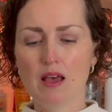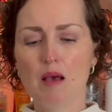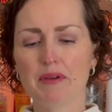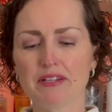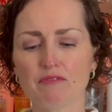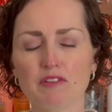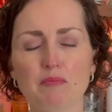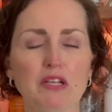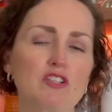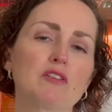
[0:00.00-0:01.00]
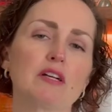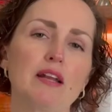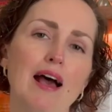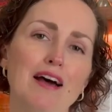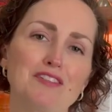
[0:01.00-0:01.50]
but definitely make sure it
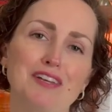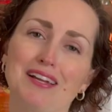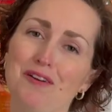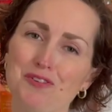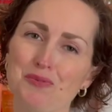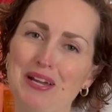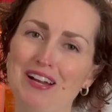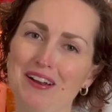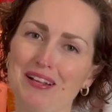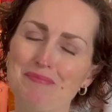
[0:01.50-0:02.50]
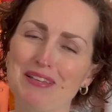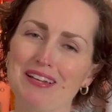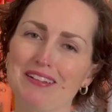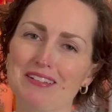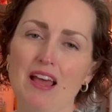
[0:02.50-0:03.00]
has a counterweight on it
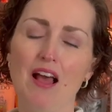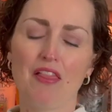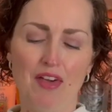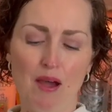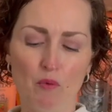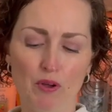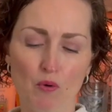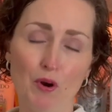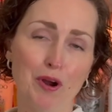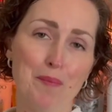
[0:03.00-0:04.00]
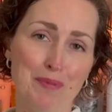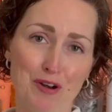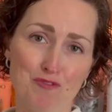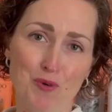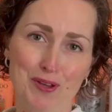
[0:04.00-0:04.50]
because that will work better
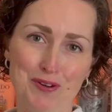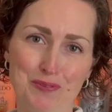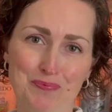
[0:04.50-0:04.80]
for you.